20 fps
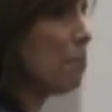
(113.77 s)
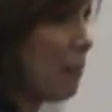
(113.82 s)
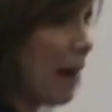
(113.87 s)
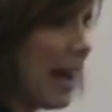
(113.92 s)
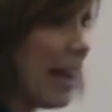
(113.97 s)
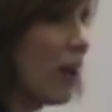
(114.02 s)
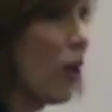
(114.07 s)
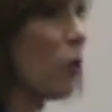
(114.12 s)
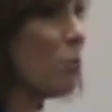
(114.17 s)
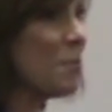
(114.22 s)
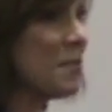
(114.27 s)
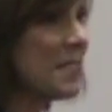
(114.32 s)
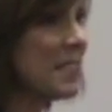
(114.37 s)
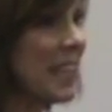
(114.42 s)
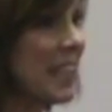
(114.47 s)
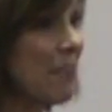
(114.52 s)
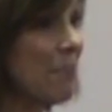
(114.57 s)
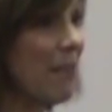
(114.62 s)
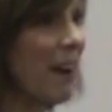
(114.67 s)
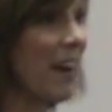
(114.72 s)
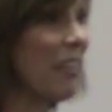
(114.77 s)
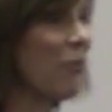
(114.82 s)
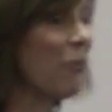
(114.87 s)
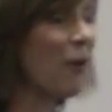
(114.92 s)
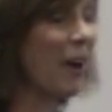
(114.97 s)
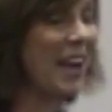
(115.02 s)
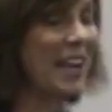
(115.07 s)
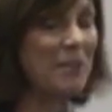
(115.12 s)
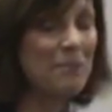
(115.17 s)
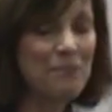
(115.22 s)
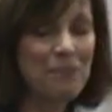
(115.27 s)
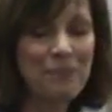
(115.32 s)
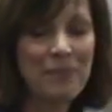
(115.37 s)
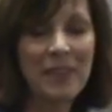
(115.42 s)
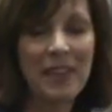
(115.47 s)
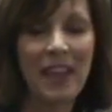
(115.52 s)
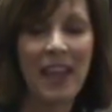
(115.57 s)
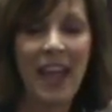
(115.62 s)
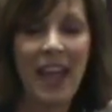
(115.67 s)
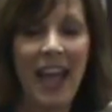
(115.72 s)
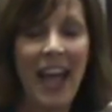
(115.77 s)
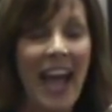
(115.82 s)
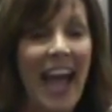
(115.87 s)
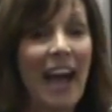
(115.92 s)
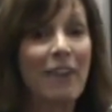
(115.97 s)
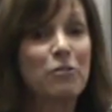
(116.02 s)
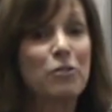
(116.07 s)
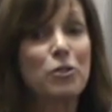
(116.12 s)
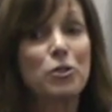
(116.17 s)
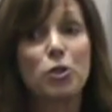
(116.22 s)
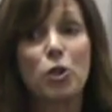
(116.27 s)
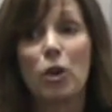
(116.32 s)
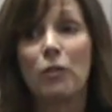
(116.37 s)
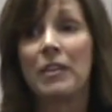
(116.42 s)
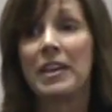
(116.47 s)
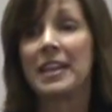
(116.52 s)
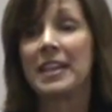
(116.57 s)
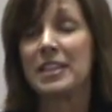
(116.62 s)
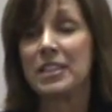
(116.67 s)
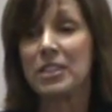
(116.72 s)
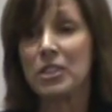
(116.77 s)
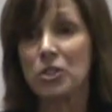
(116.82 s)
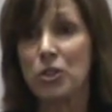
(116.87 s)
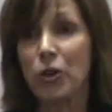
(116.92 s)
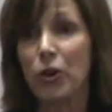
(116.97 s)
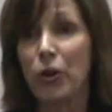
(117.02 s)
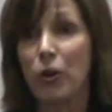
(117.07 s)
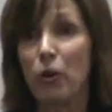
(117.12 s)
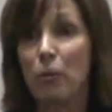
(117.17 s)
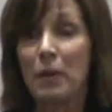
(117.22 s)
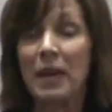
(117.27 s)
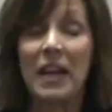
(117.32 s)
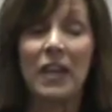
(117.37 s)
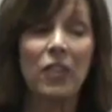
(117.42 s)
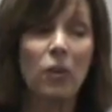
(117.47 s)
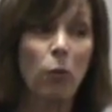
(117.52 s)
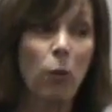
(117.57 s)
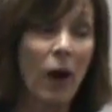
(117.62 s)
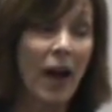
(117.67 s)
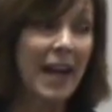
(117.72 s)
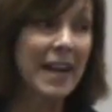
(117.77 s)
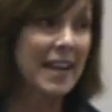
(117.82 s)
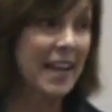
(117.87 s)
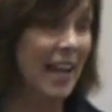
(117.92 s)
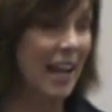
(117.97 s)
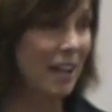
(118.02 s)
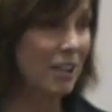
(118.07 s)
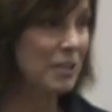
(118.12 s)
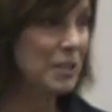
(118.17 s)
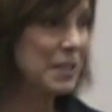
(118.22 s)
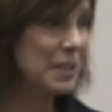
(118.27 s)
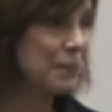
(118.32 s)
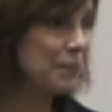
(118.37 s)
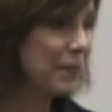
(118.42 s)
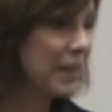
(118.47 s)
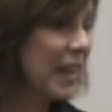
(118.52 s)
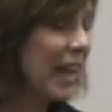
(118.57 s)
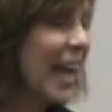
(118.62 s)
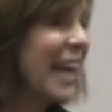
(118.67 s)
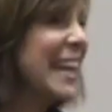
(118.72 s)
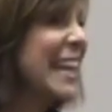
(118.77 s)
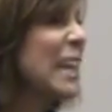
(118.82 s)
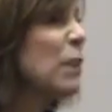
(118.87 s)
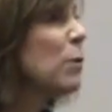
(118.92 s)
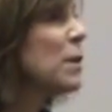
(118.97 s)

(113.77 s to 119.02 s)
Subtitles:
my home state, by the way, after serving his term in the White House, and he